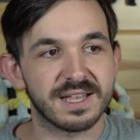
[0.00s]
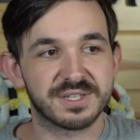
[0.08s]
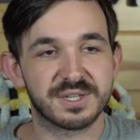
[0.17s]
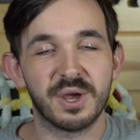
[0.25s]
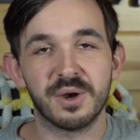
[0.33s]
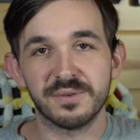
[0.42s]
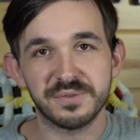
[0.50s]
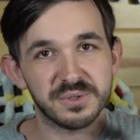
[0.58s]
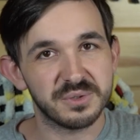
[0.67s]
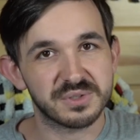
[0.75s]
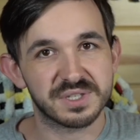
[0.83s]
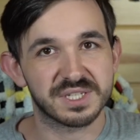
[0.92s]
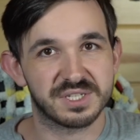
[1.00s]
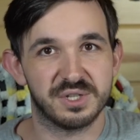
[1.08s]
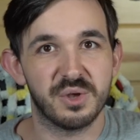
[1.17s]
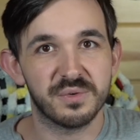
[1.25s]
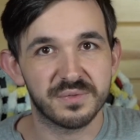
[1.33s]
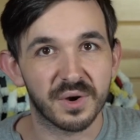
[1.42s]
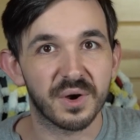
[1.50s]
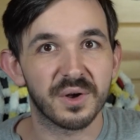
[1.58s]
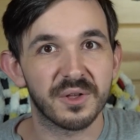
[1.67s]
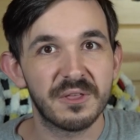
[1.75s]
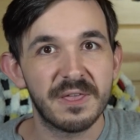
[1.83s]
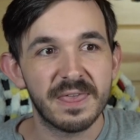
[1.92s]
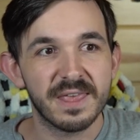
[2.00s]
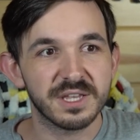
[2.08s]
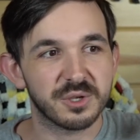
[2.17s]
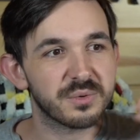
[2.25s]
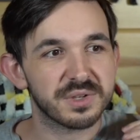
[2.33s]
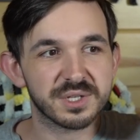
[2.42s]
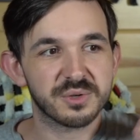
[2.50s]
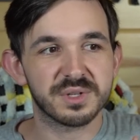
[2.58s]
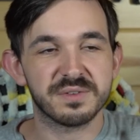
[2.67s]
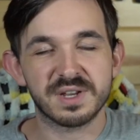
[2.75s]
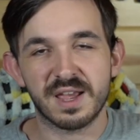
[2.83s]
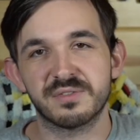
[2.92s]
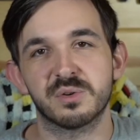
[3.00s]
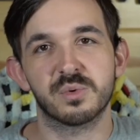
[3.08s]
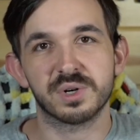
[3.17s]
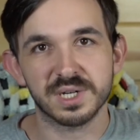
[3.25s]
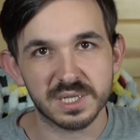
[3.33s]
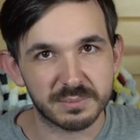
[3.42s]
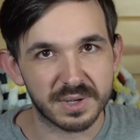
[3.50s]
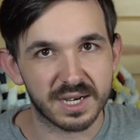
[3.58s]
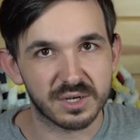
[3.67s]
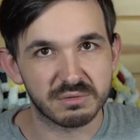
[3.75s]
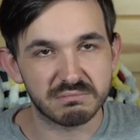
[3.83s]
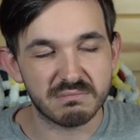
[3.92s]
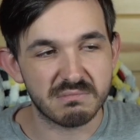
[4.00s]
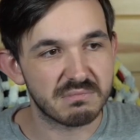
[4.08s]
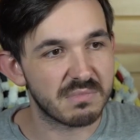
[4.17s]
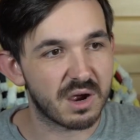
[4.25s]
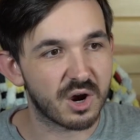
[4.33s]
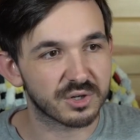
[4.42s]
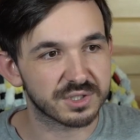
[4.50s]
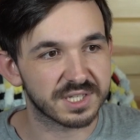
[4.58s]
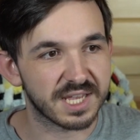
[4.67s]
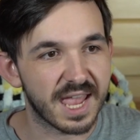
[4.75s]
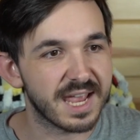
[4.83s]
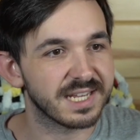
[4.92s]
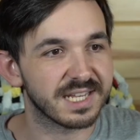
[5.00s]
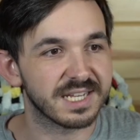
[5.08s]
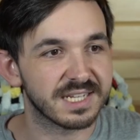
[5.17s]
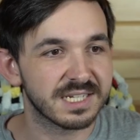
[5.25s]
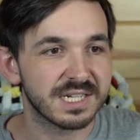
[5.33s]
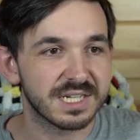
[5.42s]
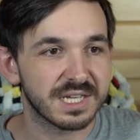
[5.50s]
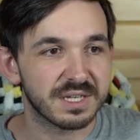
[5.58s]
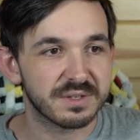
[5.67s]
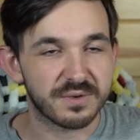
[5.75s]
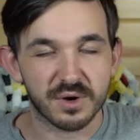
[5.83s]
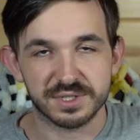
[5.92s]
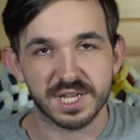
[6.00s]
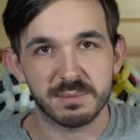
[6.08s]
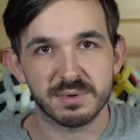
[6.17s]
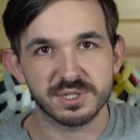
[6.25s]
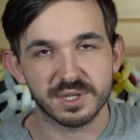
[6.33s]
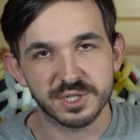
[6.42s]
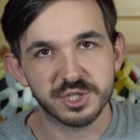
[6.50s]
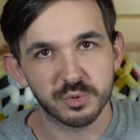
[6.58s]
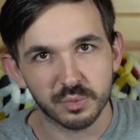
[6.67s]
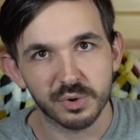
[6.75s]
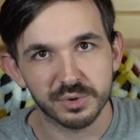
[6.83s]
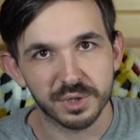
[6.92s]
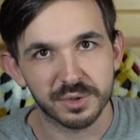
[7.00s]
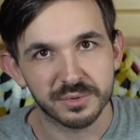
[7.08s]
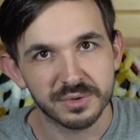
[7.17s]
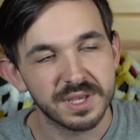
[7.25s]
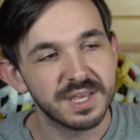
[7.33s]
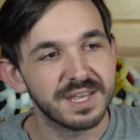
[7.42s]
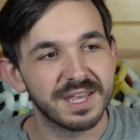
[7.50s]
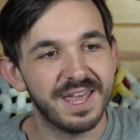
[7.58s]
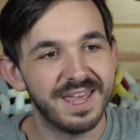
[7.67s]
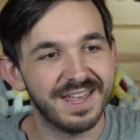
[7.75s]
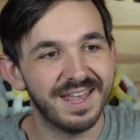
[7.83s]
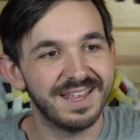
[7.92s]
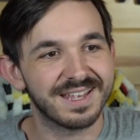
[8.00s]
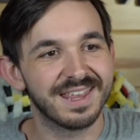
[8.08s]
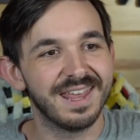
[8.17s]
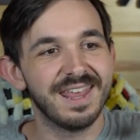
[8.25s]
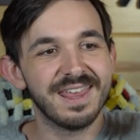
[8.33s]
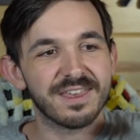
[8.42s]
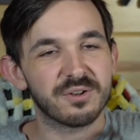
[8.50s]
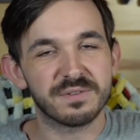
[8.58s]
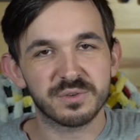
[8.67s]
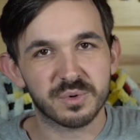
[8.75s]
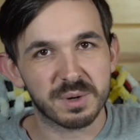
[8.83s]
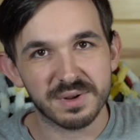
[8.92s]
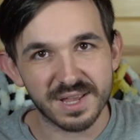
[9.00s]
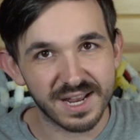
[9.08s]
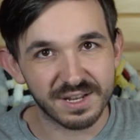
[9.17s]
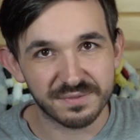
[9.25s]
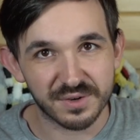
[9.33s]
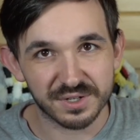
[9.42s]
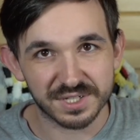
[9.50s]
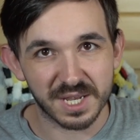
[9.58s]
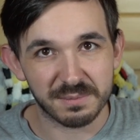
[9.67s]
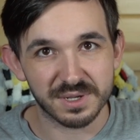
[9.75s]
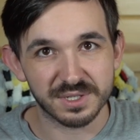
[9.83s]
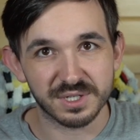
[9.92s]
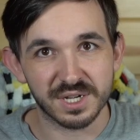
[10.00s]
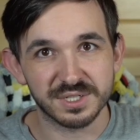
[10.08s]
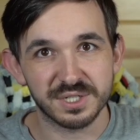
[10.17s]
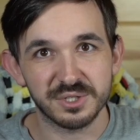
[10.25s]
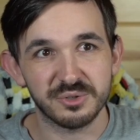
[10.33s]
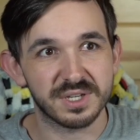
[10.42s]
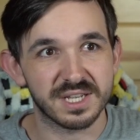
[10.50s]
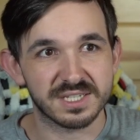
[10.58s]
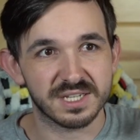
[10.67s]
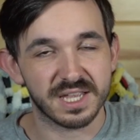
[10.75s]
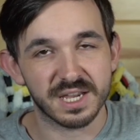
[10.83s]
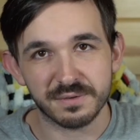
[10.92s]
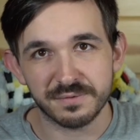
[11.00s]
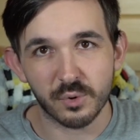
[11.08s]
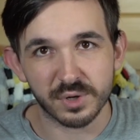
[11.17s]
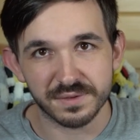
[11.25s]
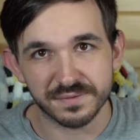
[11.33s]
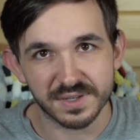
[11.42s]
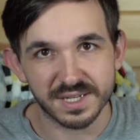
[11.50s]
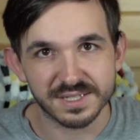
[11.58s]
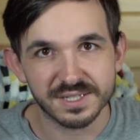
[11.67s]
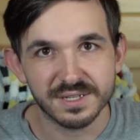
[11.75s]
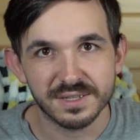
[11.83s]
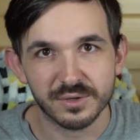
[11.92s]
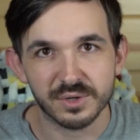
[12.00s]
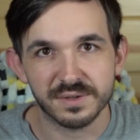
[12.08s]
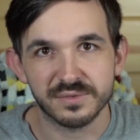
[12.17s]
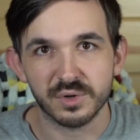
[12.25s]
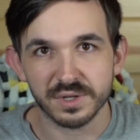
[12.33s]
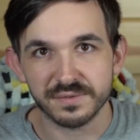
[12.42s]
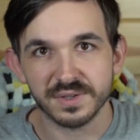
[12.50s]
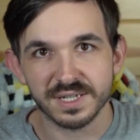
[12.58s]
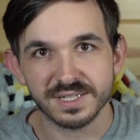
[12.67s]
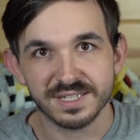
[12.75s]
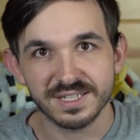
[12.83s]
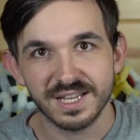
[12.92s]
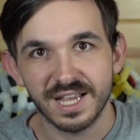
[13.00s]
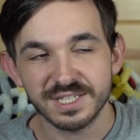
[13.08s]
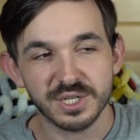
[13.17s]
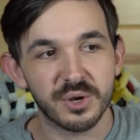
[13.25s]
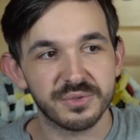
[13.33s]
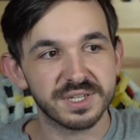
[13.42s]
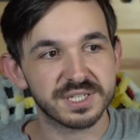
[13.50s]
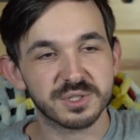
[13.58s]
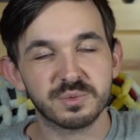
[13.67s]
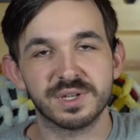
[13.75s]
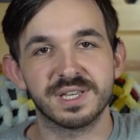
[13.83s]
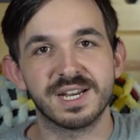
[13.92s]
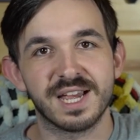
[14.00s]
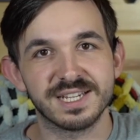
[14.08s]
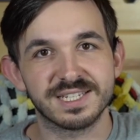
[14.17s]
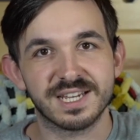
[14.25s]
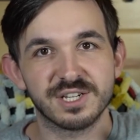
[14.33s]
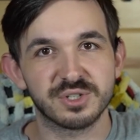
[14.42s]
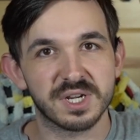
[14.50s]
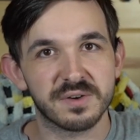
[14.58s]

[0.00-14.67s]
so if you use the slow fall, you really don't even have to worry about hardly any fall damage unless you roll low. You don't have to worry about any fall damage until you get to like 40 feet, 30, 40 feet. So this is really nice because